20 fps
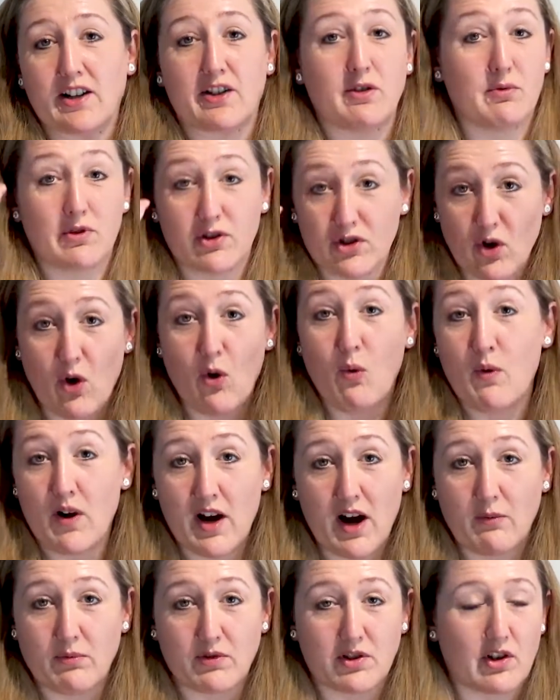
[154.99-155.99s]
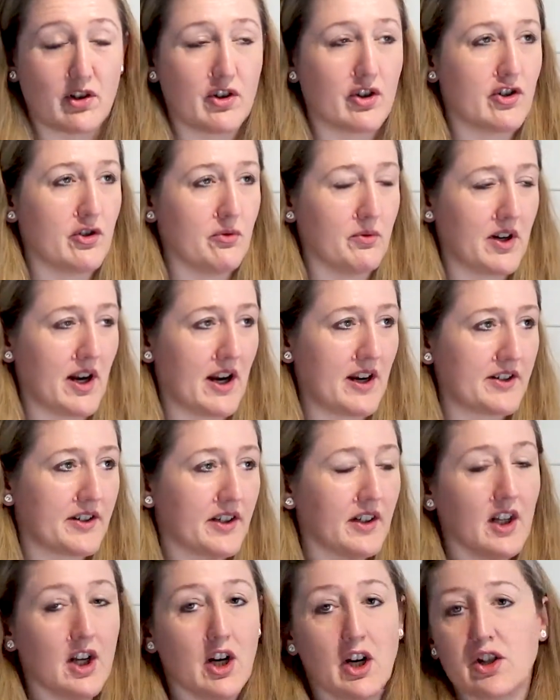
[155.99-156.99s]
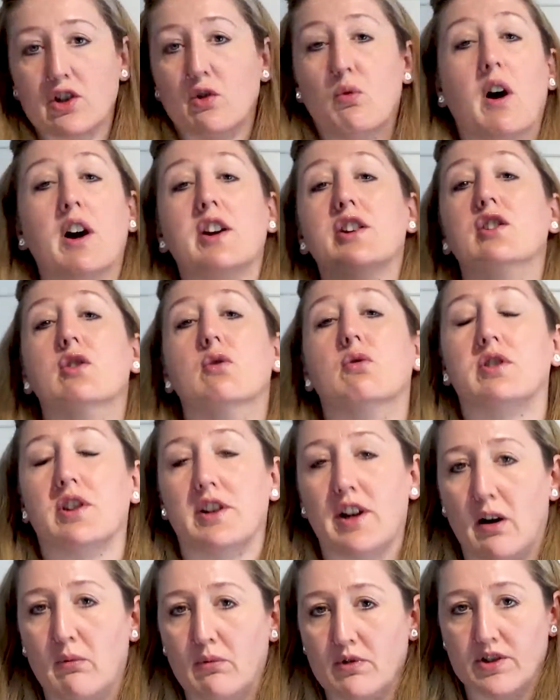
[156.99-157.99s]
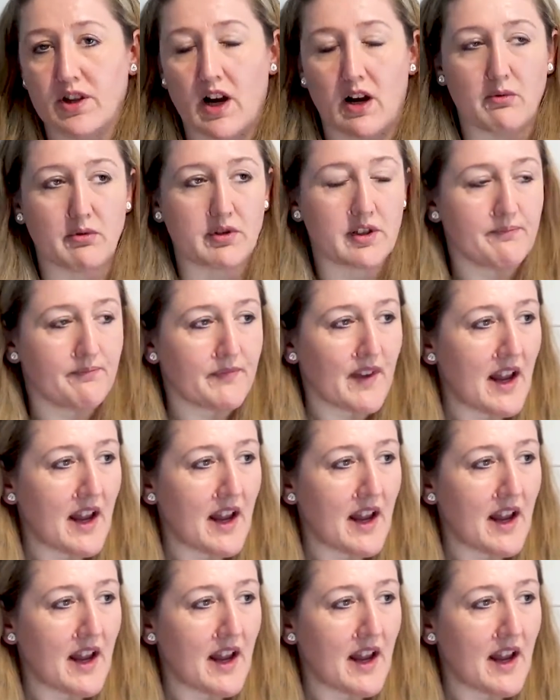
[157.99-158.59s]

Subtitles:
there was no way I was going to do that. So I knew that that was out.